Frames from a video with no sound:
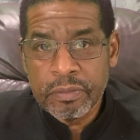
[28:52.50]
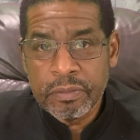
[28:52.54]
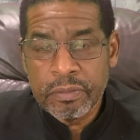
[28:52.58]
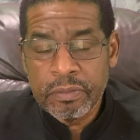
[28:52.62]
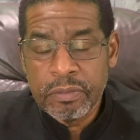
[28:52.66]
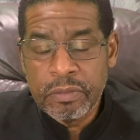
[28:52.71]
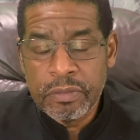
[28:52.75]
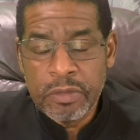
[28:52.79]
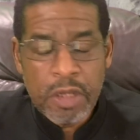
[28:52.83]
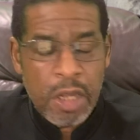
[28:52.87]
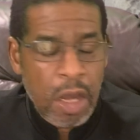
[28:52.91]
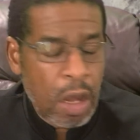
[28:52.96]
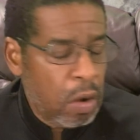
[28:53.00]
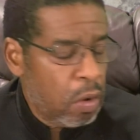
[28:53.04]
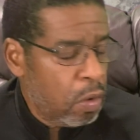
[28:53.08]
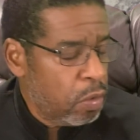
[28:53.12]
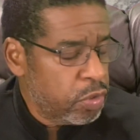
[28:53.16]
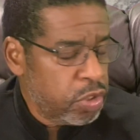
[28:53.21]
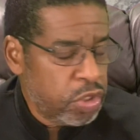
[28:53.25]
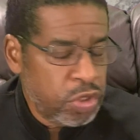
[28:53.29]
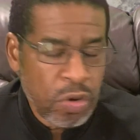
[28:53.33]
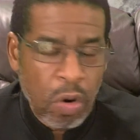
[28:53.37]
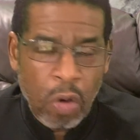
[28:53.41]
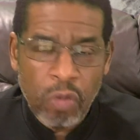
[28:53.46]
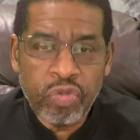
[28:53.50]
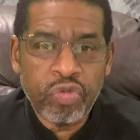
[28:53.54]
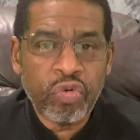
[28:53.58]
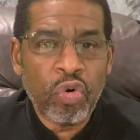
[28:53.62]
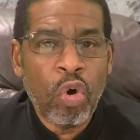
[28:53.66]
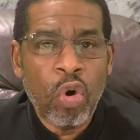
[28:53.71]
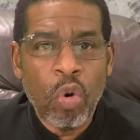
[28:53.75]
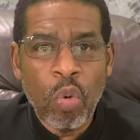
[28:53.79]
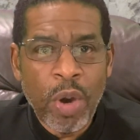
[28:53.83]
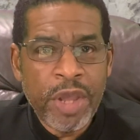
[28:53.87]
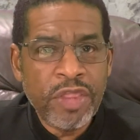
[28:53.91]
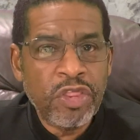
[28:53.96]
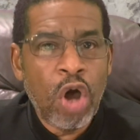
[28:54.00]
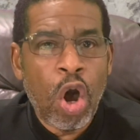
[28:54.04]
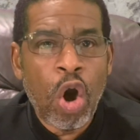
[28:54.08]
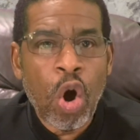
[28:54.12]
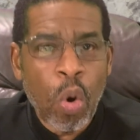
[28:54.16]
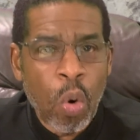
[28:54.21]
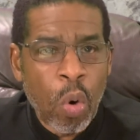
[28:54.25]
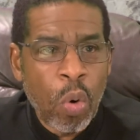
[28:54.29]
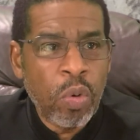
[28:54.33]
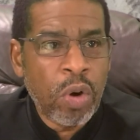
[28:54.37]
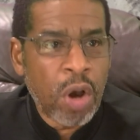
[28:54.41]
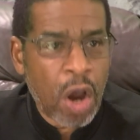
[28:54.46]
No, you don't throw away the
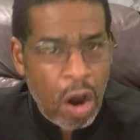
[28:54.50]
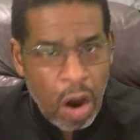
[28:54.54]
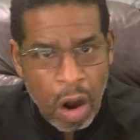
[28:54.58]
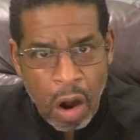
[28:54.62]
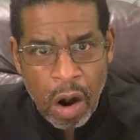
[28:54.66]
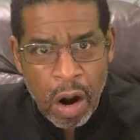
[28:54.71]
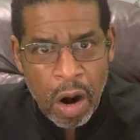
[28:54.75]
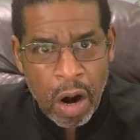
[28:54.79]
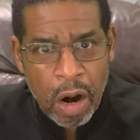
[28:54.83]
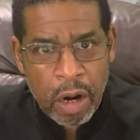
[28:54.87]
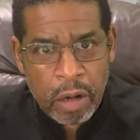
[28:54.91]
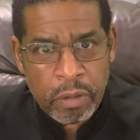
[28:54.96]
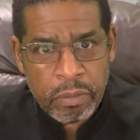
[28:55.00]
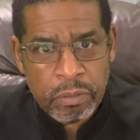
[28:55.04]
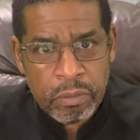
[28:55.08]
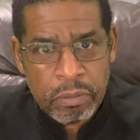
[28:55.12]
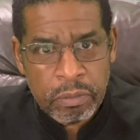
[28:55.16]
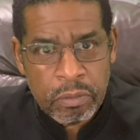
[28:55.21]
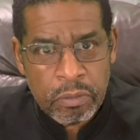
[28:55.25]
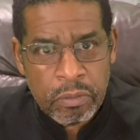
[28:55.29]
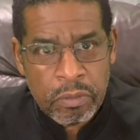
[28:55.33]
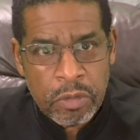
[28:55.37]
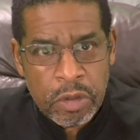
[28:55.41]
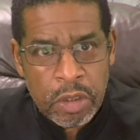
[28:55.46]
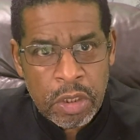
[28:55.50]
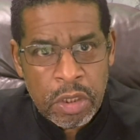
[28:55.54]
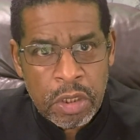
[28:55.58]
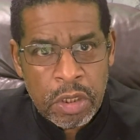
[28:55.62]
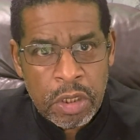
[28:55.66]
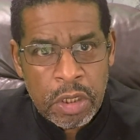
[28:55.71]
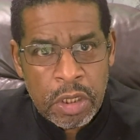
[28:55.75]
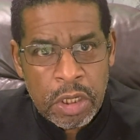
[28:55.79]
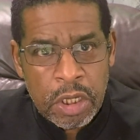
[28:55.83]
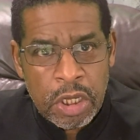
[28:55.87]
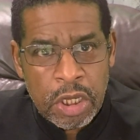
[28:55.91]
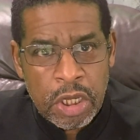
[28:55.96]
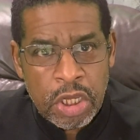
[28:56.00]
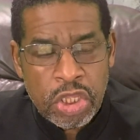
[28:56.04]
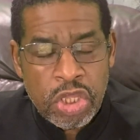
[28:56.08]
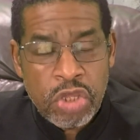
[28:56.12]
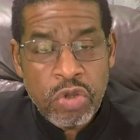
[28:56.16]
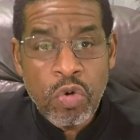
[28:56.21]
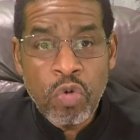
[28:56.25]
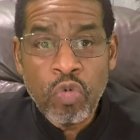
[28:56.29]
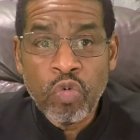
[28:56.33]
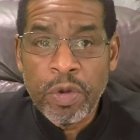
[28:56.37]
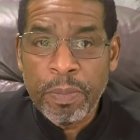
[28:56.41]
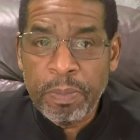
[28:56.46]
whole car.
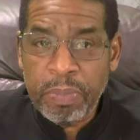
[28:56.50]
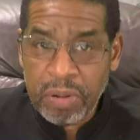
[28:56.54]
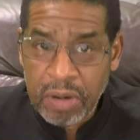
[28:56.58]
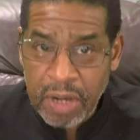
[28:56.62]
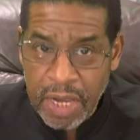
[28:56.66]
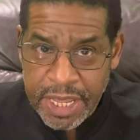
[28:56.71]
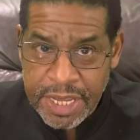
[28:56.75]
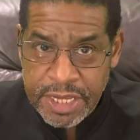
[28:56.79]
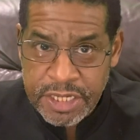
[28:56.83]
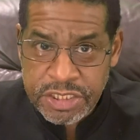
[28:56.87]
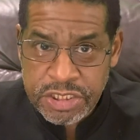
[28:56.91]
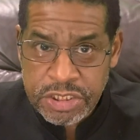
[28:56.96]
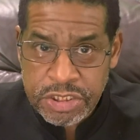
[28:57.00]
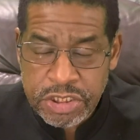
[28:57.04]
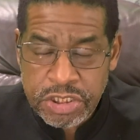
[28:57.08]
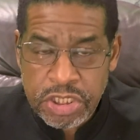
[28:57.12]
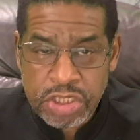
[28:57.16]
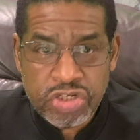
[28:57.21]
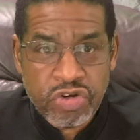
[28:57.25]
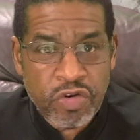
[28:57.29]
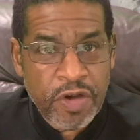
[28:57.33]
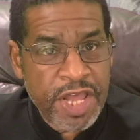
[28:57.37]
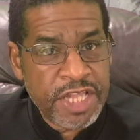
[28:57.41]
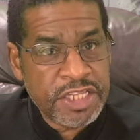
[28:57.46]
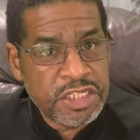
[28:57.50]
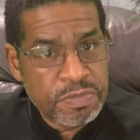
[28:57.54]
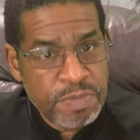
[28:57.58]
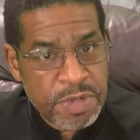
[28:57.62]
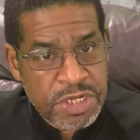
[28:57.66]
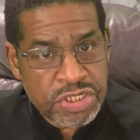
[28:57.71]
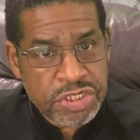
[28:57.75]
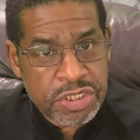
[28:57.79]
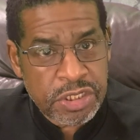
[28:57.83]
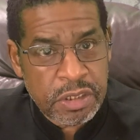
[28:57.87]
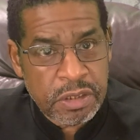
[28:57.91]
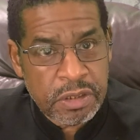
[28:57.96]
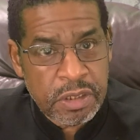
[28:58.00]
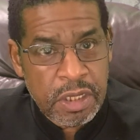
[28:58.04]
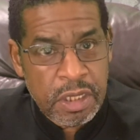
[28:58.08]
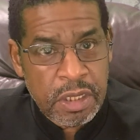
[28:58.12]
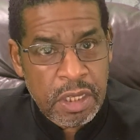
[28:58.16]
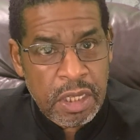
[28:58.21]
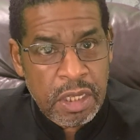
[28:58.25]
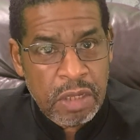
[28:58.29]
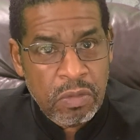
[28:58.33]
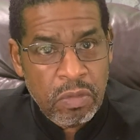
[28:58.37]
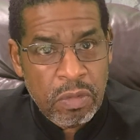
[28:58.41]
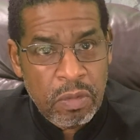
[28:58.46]
You replace the transmission.
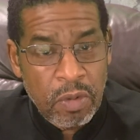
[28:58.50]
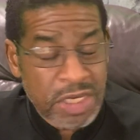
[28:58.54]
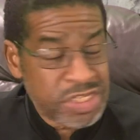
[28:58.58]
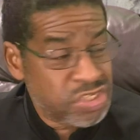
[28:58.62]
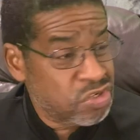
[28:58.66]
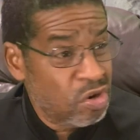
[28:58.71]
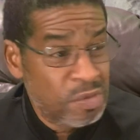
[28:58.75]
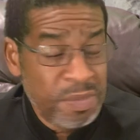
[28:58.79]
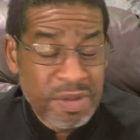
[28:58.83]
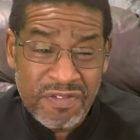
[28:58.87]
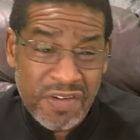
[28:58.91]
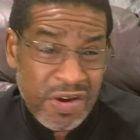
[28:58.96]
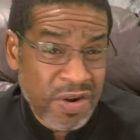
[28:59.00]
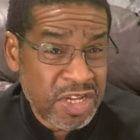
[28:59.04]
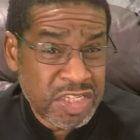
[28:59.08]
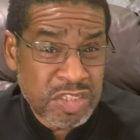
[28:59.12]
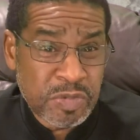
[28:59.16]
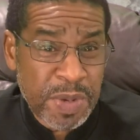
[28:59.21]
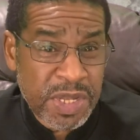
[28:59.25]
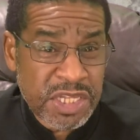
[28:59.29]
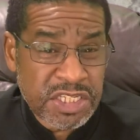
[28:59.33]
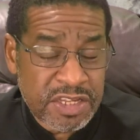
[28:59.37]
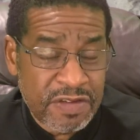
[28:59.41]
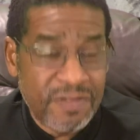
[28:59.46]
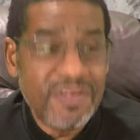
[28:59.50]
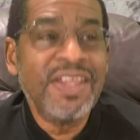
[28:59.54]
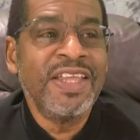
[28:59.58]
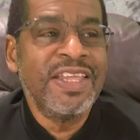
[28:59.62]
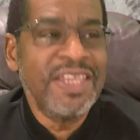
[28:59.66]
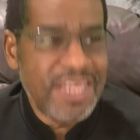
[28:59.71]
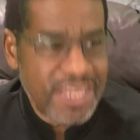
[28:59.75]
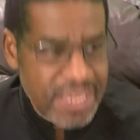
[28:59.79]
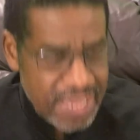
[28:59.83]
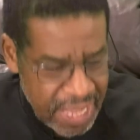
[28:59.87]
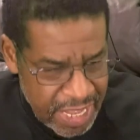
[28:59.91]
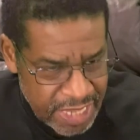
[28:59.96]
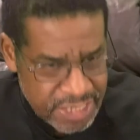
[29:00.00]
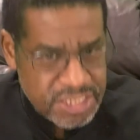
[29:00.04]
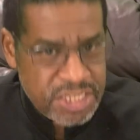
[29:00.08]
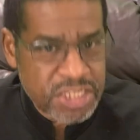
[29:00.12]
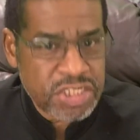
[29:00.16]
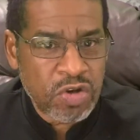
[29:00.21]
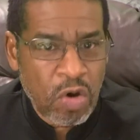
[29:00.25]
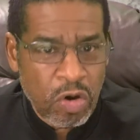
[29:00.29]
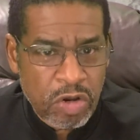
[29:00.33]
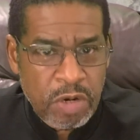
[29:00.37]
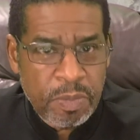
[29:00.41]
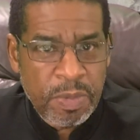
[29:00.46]
Well, it's going to be very expensive. Yes, it's
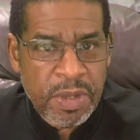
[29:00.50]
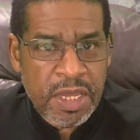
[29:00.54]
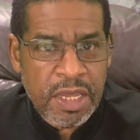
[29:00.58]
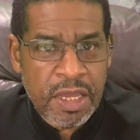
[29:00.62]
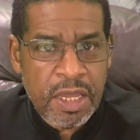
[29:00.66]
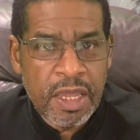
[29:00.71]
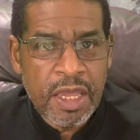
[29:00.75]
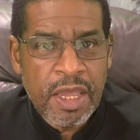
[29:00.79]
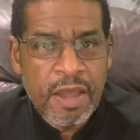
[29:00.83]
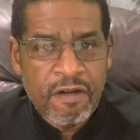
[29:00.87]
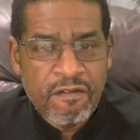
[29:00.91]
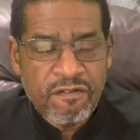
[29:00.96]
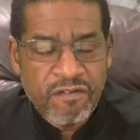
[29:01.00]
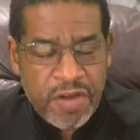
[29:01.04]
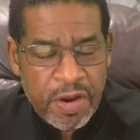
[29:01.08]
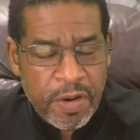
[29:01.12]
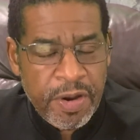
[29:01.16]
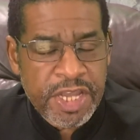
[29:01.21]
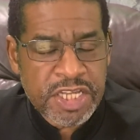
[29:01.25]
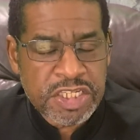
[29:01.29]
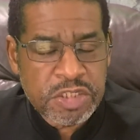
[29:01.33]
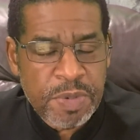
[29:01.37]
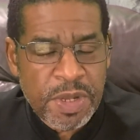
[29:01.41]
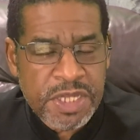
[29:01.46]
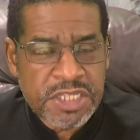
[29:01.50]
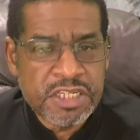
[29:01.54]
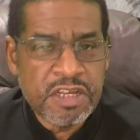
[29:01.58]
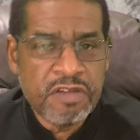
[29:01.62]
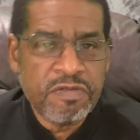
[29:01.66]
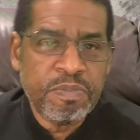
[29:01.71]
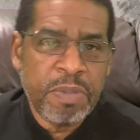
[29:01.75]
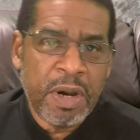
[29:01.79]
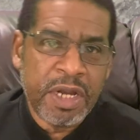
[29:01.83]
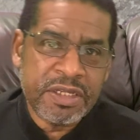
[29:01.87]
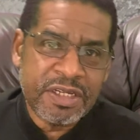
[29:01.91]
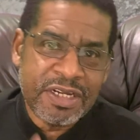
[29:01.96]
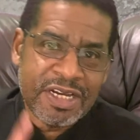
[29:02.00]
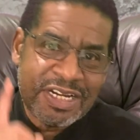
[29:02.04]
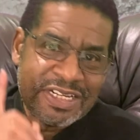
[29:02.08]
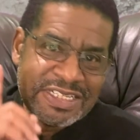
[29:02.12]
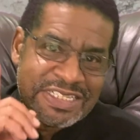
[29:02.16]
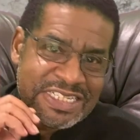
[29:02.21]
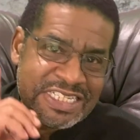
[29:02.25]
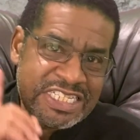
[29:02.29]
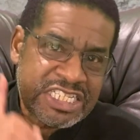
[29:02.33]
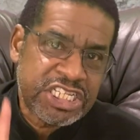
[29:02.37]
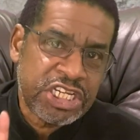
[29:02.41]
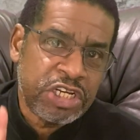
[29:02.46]
going to be very expensive, but
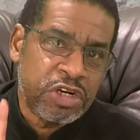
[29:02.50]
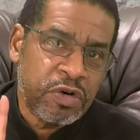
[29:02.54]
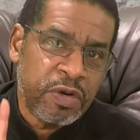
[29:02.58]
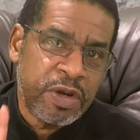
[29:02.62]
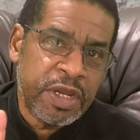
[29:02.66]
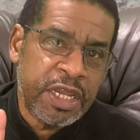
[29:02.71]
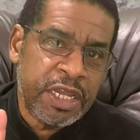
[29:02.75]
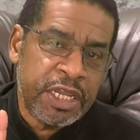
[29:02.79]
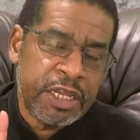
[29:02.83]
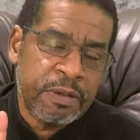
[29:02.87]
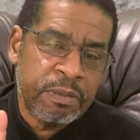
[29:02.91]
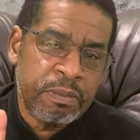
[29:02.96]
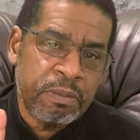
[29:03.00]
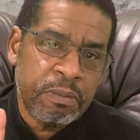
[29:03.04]
considering